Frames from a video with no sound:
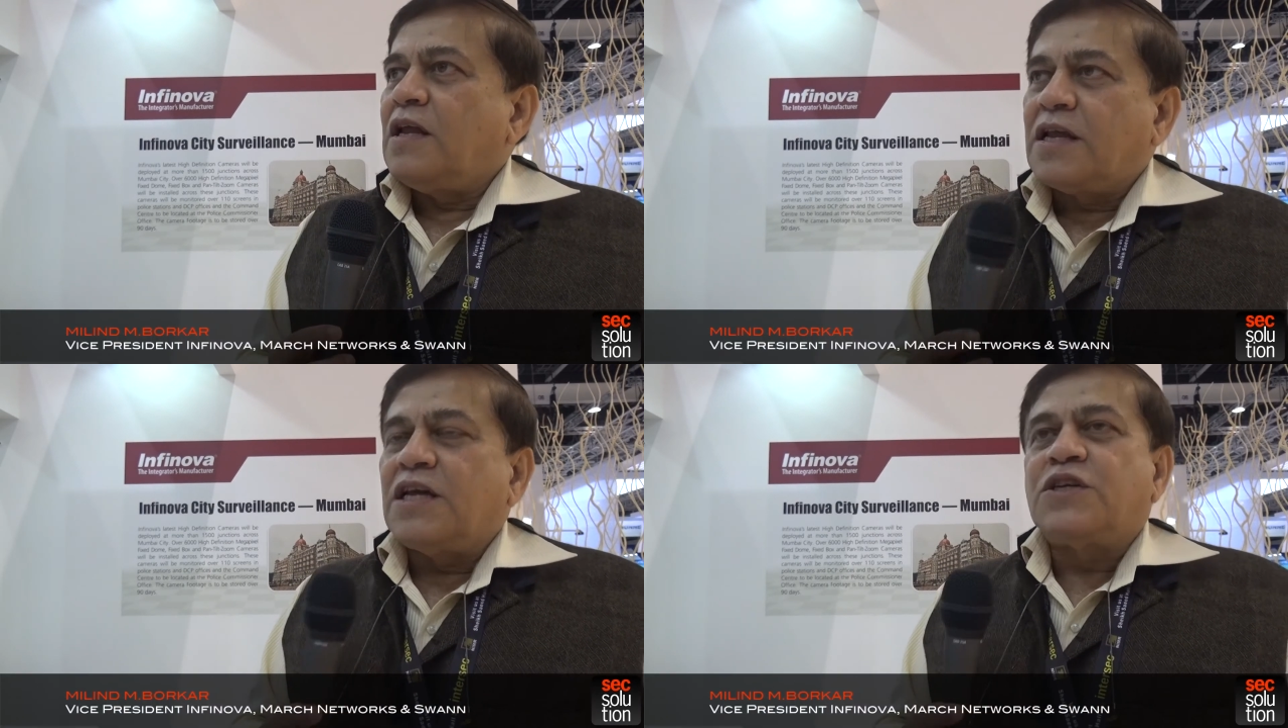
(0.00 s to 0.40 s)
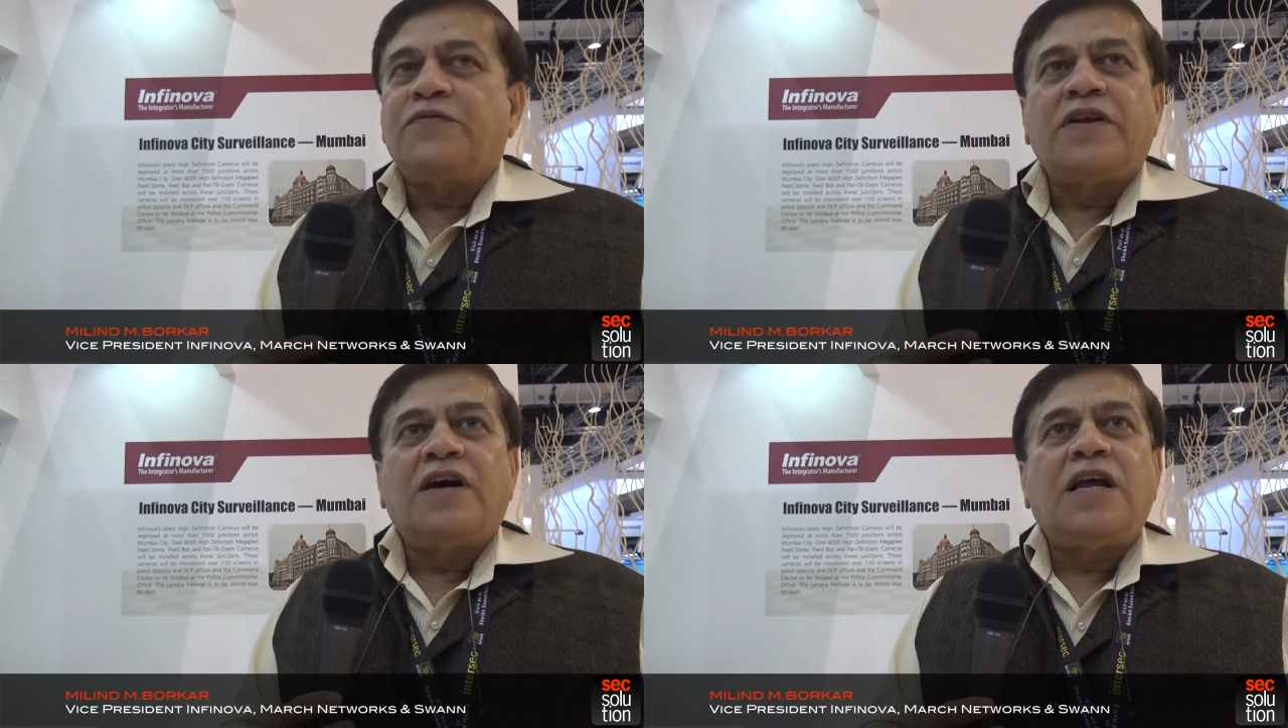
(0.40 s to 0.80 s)
in case
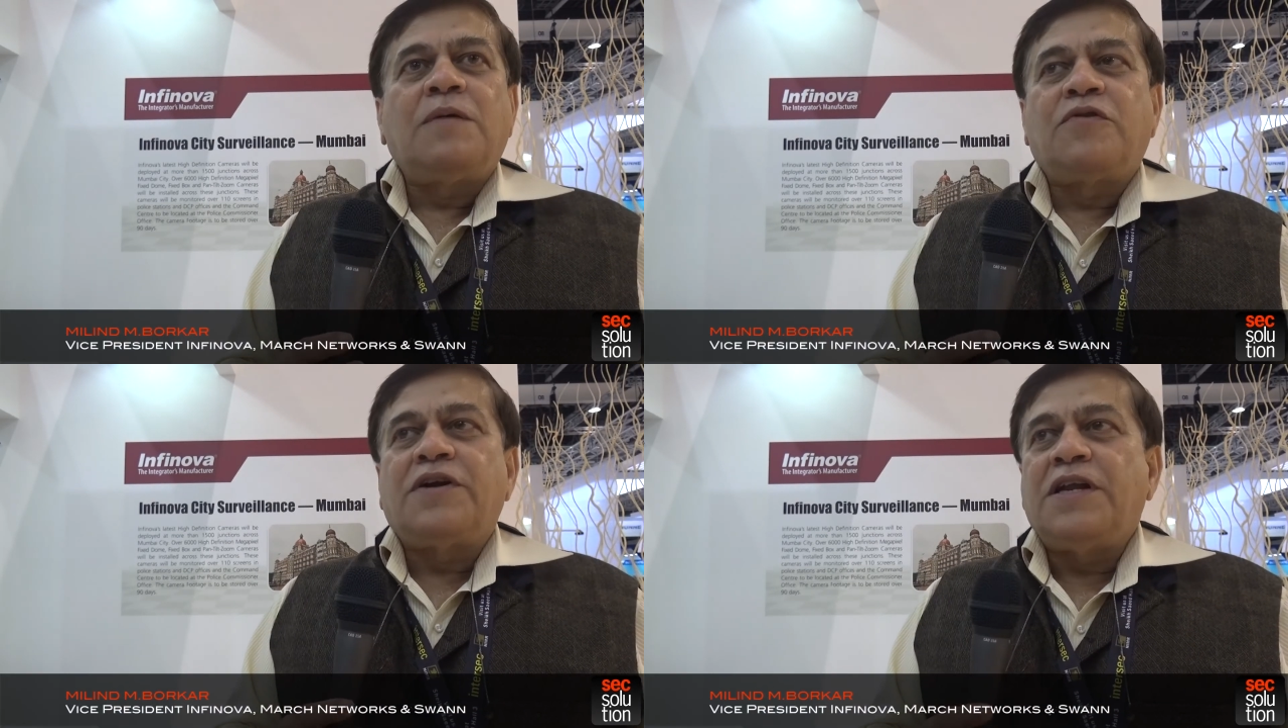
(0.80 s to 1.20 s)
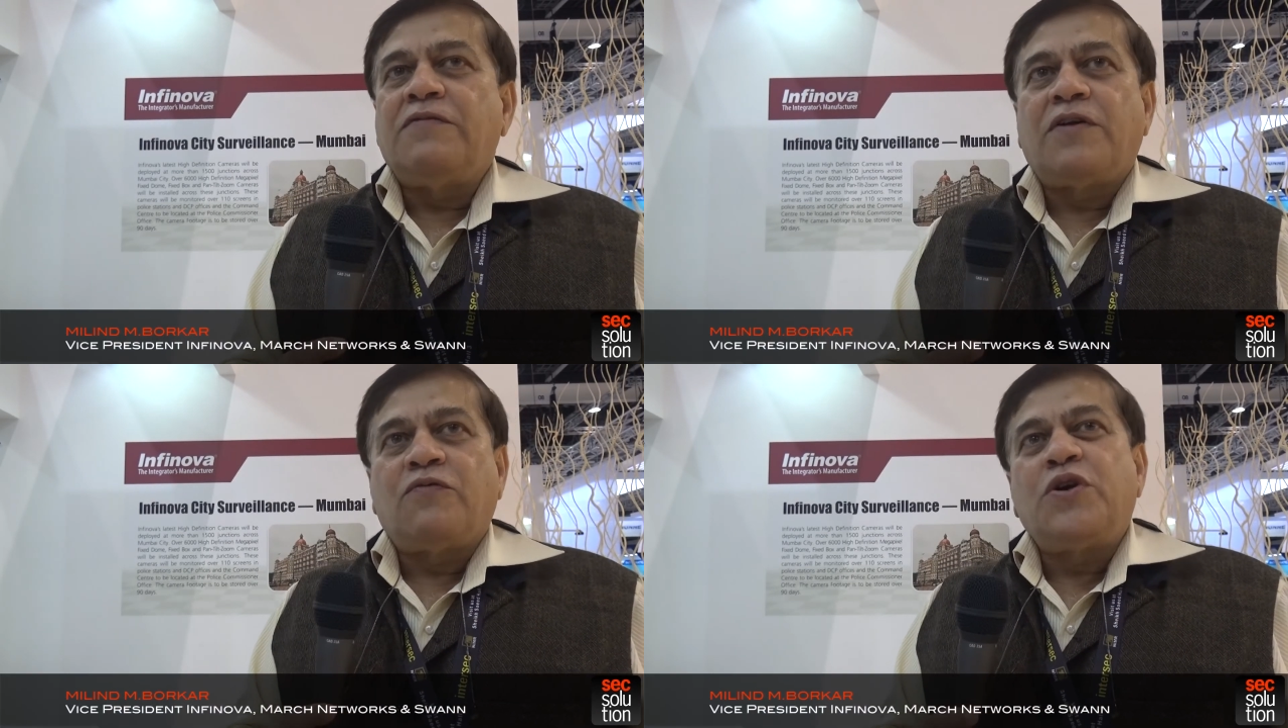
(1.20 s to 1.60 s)
of an alarm or an
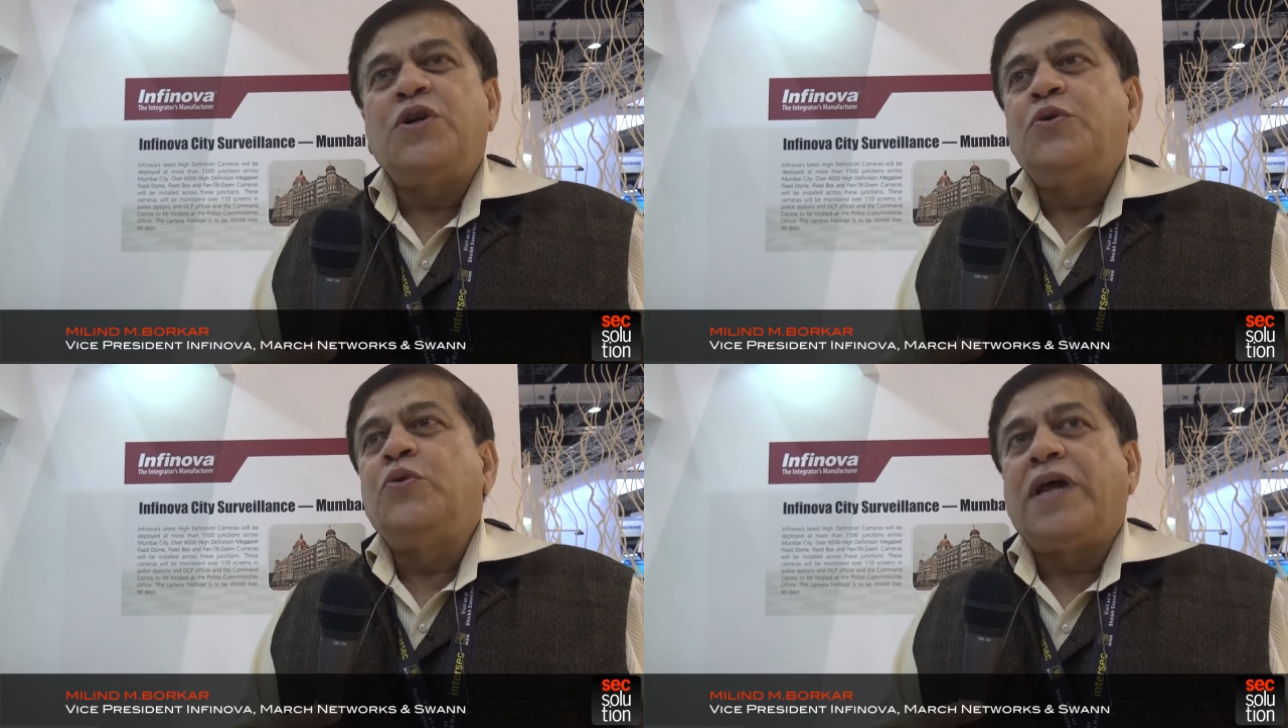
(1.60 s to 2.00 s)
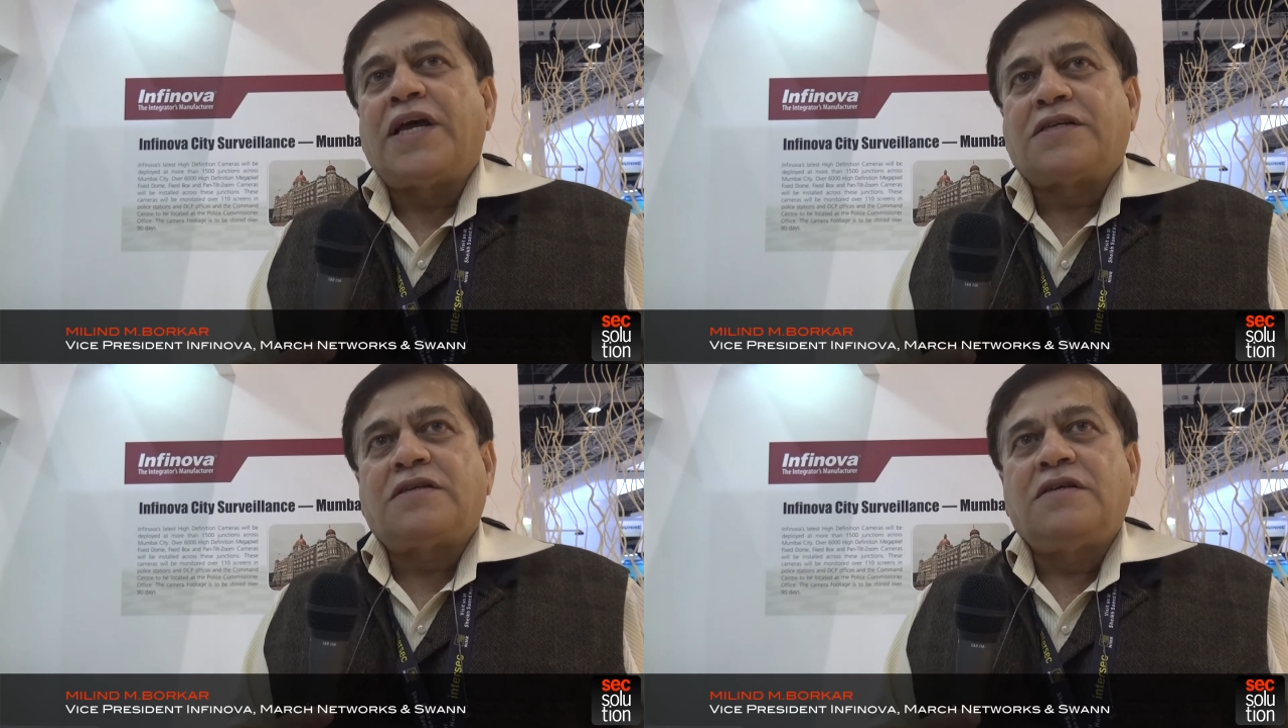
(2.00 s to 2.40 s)
event, what do you do
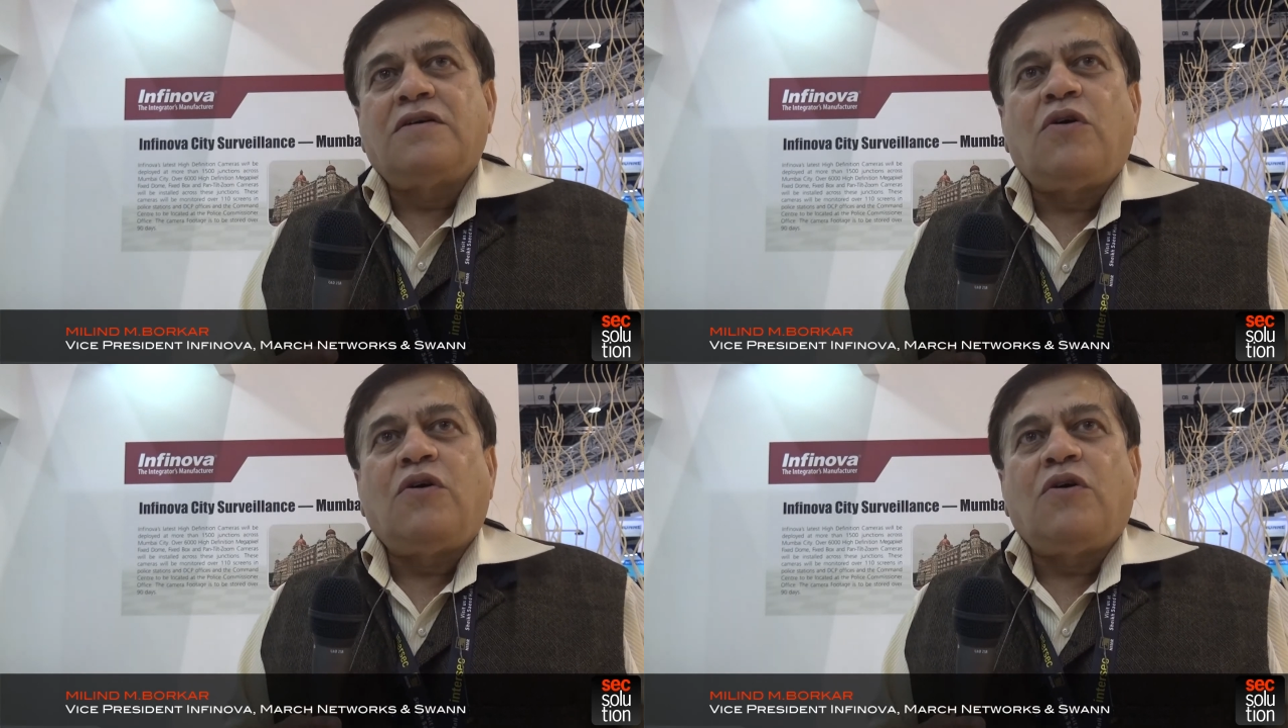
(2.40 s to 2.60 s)
next?